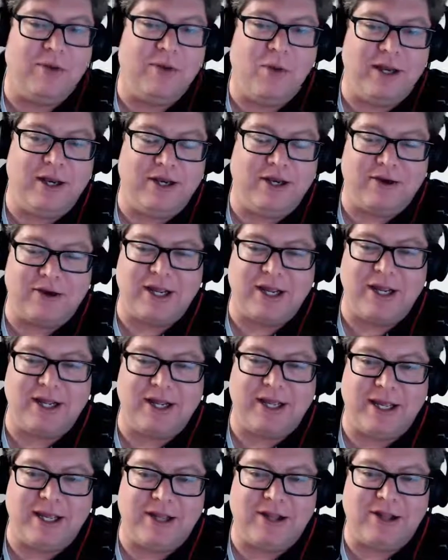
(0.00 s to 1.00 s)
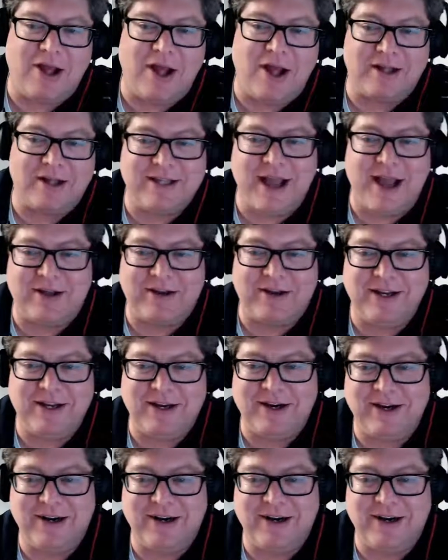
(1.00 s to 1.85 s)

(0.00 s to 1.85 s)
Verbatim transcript: when you're going to get logged out here.